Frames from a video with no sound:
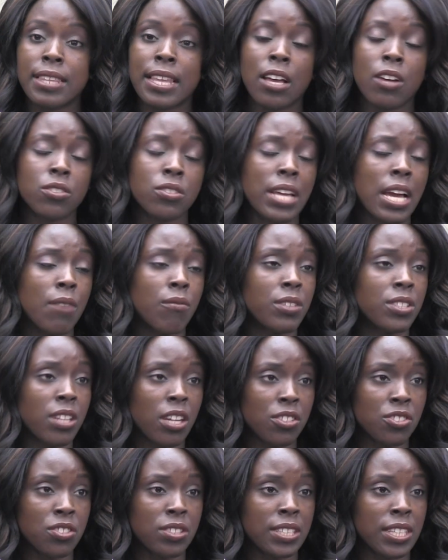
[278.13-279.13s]
They also have
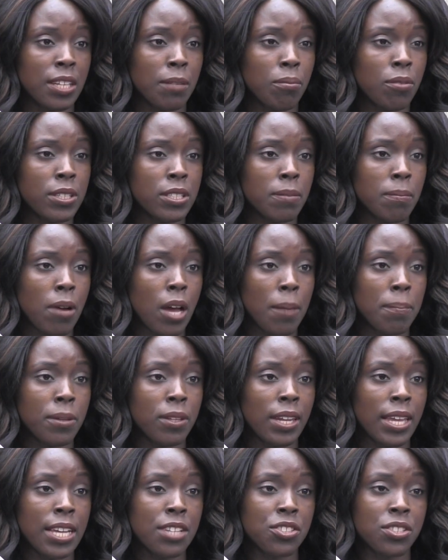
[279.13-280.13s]
reductions in prison
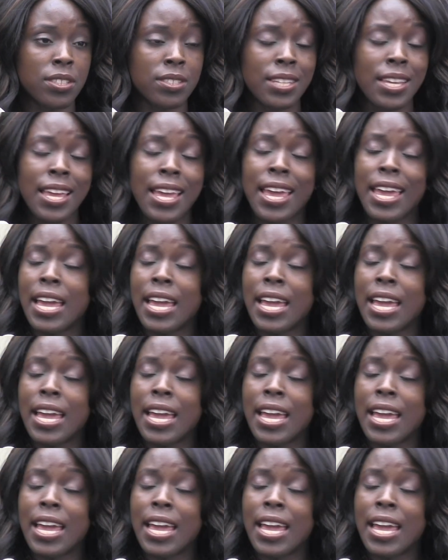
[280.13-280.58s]
populations